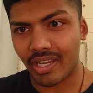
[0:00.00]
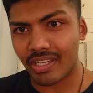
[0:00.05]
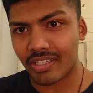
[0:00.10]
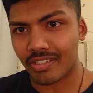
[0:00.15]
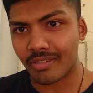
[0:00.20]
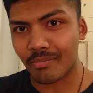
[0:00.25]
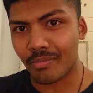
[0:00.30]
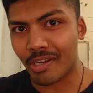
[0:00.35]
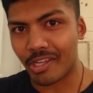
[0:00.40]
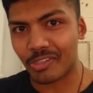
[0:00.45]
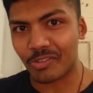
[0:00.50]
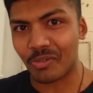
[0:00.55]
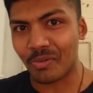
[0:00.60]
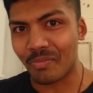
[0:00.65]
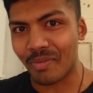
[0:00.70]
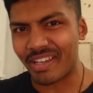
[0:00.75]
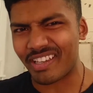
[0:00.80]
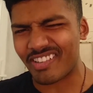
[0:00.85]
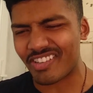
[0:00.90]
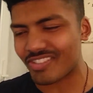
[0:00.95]
Can she break
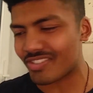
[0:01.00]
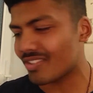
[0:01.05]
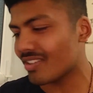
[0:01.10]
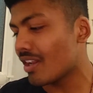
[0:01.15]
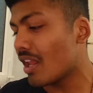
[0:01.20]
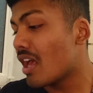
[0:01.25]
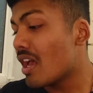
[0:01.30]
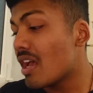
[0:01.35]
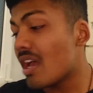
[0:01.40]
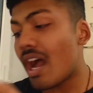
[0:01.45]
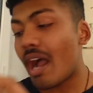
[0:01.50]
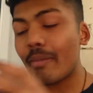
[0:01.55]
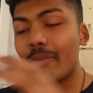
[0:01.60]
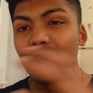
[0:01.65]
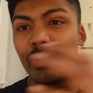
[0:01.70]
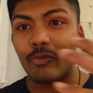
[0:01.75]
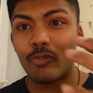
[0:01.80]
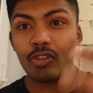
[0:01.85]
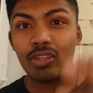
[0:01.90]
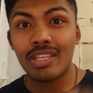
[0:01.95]
through my crystal? I
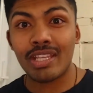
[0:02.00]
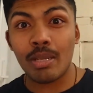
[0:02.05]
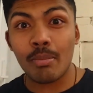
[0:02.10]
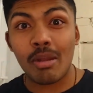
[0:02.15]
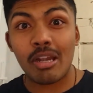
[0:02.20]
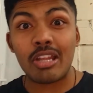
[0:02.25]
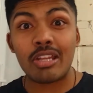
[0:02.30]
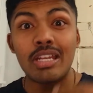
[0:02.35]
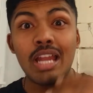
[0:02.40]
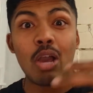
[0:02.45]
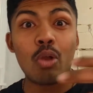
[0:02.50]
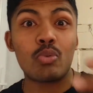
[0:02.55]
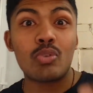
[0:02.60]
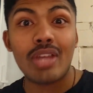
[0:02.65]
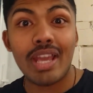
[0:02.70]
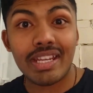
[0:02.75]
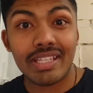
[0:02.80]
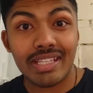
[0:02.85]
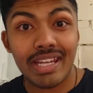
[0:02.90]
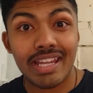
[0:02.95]
mean, if you think about it, now
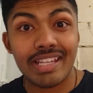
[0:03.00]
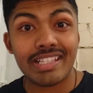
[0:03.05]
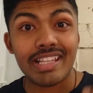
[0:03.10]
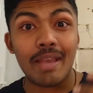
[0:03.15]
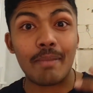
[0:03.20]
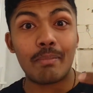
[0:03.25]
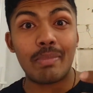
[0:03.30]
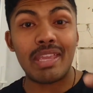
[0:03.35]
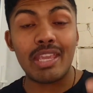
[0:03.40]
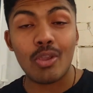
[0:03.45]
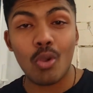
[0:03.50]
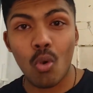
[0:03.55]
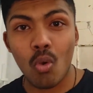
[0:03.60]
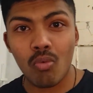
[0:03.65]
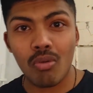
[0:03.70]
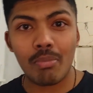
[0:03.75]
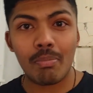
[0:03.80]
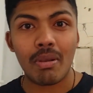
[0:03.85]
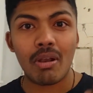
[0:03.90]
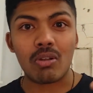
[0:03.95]
Titans are being
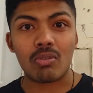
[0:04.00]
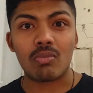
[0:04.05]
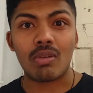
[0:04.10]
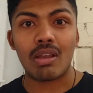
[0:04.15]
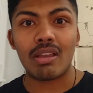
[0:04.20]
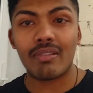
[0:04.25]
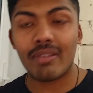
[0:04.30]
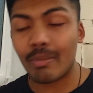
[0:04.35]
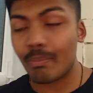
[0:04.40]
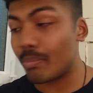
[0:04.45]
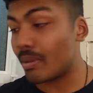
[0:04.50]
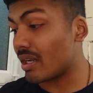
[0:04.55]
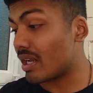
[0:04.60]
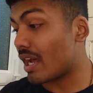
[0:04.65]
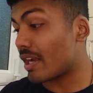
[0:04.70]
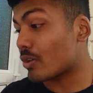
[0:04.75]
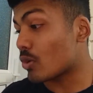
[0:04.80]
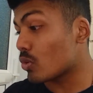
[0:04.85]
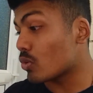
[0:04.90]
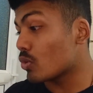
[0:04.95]
overpowered by weapon.
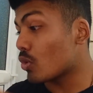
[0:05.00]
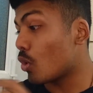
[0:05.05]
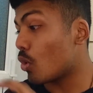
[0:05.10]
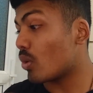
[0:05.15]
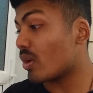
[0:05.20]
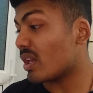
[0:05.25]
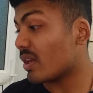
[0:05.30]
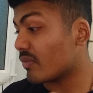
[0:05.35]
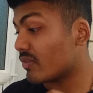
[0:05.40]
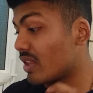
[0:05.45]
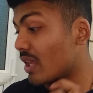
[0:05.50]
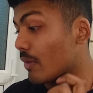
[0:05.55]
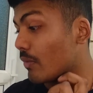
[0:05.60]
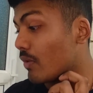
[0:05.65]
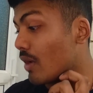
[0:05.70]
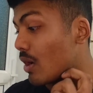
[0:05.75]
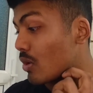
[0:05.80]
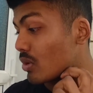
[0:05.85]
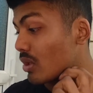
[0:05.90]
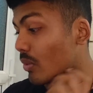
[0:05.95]
I don't know if they
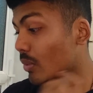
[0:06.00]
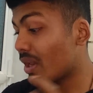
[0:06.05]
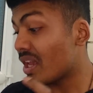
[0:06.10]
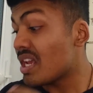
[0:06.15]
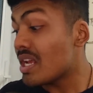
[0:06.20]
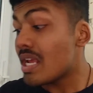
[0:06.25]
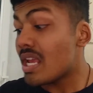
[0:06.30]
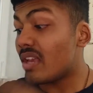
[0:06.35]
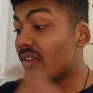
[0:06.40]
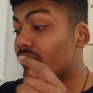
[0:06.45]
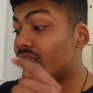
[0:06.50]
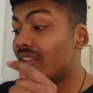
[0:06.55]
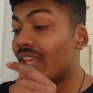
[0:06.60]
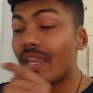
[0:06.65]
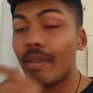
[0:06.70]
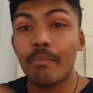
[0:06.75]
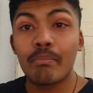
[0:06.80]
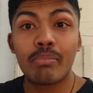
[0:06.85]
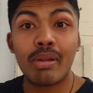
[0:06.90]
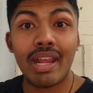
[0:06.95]
found a way. If
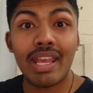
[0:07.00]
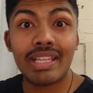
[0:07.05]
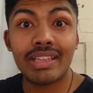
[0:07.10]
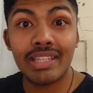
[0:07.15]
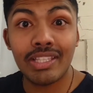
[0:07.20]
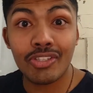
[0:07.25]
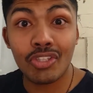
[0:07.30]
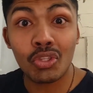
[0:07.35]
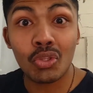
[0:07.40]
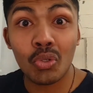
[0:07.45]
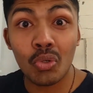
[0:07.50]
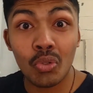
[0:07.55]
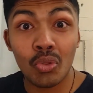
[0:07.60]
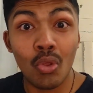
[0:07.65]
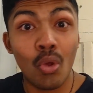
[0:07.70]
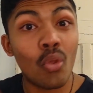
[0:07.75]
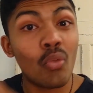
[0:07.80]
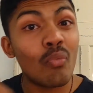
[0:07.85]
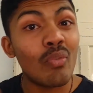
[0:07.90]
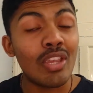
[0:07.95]
they break this
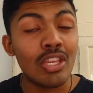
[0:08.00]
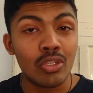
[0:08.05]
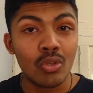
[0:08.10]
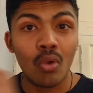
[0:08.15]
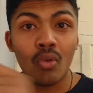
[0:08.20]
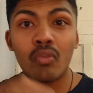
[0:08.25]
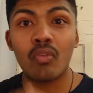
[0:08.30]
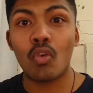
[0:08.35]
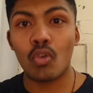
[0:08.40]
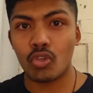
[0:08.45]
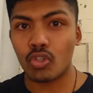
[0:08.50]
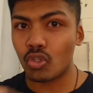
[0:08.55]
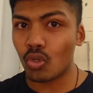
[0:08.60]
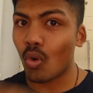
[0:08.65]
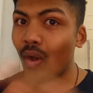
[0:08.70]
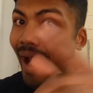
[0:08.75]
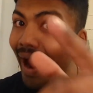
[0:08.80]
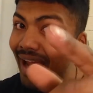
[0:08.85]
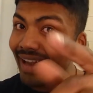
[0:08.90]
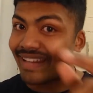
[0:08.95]
through though, we know for
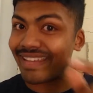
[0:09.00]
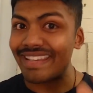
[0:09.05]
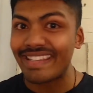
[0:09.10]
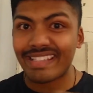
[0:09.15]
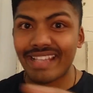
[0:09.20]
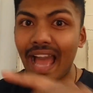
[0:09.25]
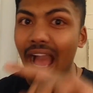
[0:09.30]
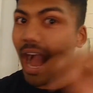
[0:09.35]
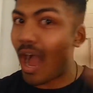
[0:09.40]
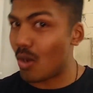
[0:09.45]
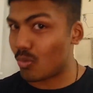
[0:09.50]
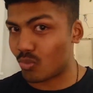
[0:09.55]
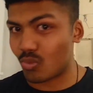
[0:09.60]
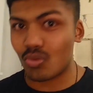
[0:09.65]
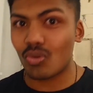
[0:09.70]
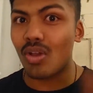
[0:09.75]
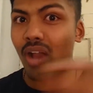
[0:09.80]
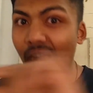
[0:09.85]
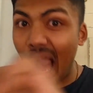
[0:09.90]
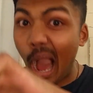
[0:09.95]
sure Annie is
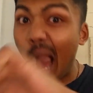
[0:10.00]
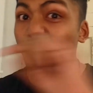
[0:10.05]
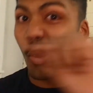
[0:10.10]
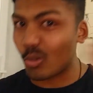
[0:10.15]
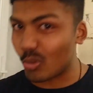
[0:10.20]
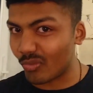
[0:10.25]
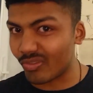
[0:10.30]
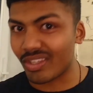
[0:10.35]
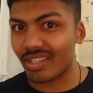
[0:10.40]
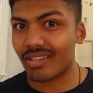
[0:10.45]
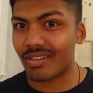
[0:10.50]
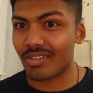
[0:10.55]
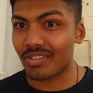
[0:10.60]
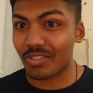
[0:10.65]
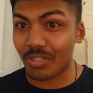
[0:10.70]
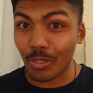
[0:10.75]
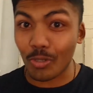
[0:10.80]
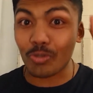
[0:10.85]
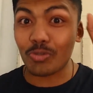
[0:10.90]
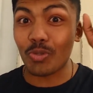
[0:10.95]
out, out of the
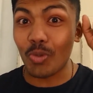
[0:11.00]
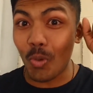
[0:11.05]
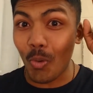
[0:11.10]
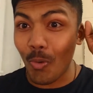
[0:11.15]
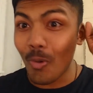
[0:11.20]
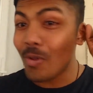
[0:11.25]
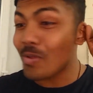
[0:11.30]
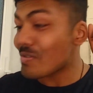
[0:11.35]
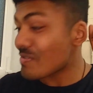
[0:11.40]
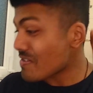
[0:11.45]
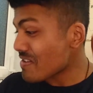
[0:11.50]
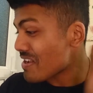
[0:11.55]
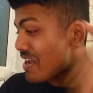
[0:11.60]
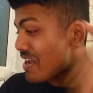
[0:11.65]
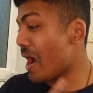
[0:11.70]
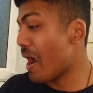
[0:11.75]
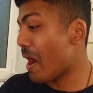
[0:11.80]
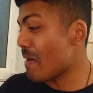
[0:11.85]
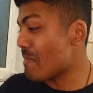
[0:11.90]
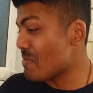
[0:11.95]
crystal. So
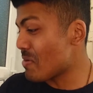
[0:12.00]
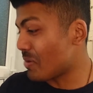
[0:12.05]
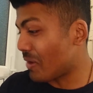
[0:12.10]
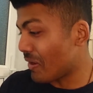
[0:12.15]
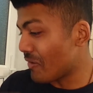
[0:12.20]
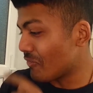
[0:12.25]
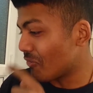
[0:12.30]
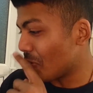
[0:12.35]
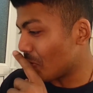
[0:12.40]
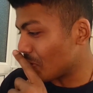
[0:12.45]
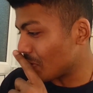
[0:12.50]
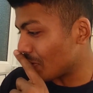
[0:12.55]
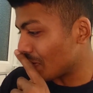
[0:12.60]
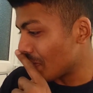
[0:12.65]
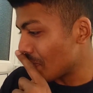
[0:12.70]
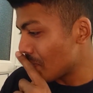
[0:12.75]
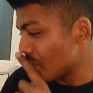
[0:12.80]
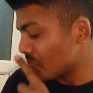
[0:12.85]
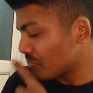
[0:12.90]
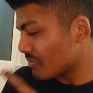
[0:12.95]
I'm looking forward to
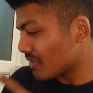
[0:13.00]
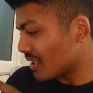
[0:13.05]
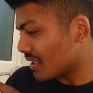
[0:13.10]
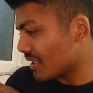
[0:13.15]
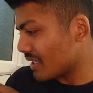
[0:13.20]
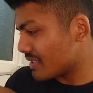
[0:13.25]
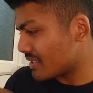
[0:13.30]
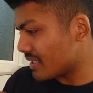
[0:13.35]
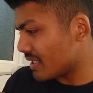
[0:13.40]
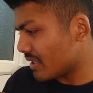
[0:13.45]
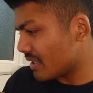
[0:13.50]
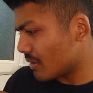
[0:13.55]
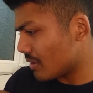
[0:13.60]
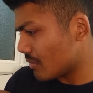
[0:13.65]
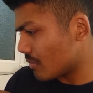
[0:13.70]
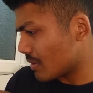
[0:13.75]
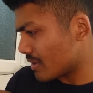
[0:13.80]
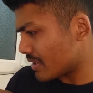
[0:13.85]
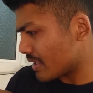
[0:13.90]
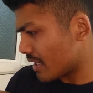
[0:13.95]
it. Let's
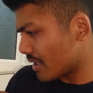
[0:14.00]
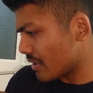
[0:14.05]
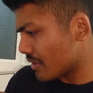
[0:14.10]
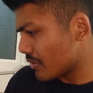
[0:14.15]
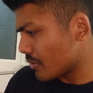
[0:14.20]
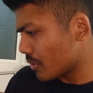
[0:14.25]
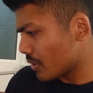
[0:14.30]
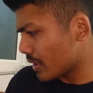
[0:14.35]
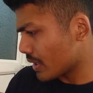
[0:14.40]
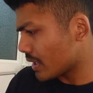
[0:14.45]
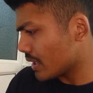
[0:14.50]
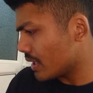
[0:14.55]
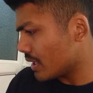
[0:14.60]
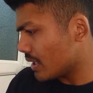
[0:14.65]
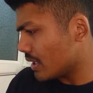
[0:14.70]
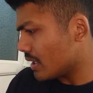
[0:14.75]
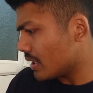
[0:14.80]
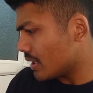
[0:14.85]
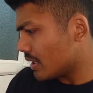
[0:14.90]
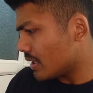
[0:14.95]
see, what's Eren doing?
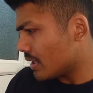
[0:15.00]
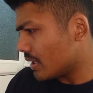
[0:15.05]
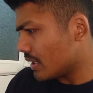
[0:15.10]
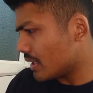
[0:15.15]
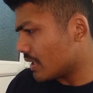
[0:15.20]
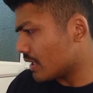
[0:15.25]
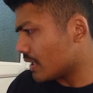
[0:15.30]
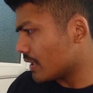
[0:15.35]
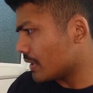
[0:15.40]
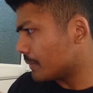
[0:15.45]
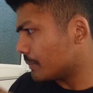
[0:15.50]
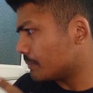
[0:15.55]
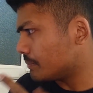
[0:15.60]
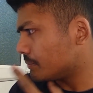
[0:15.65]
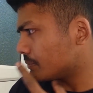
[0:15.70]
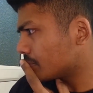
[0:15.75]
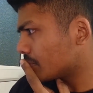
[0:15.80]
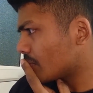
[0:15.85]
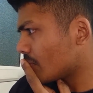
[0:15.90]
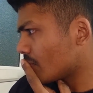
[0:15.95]
Um,
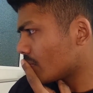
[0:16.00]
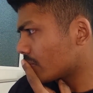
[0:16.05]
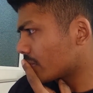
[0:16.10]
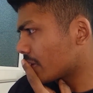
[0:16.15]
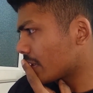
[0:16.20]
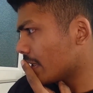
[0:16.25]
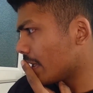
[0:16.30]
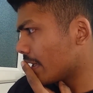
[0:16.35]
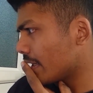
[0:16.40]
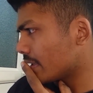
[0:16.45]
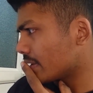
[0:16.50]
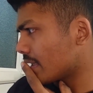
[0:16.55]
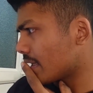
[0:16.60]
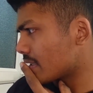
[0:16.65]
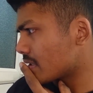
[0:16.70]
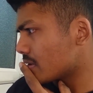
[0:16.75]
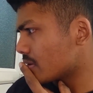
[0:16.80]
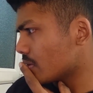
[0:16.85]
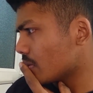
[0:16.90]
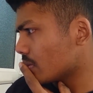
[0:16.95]

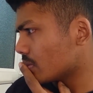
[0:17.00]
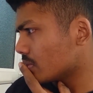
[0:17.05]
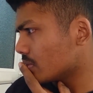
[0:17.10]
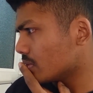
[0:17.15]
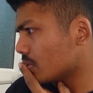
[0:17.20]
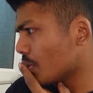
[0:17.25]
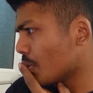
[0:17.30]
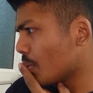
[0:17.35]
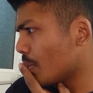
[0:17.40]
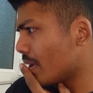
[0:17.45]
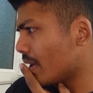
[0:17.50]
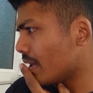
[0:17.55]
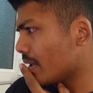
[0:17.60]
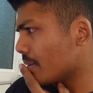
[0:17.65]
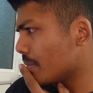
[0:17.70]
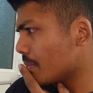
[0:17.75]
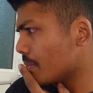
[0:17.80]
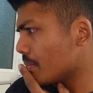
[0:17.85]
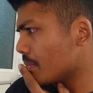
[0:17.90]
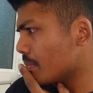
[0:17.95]
that's no, no
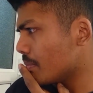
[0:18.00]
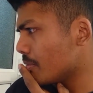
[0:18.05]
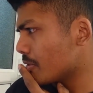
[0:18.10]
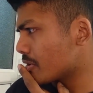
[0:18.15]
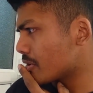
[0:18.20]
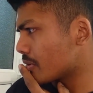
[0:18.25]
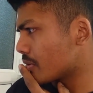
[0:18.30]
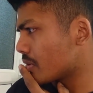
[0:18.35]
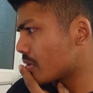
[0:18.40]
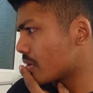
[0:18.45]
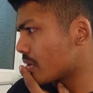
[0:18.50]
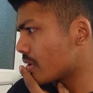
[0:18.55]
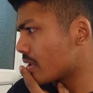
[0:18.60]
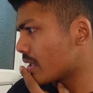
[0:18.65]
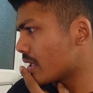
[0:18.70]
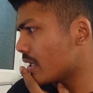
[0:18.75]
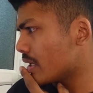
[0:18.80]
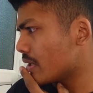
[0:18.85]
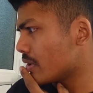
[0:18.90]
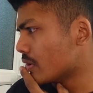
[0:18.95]
way. Mr.
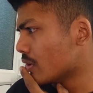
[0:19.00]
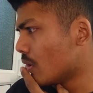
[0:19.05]
Kruger?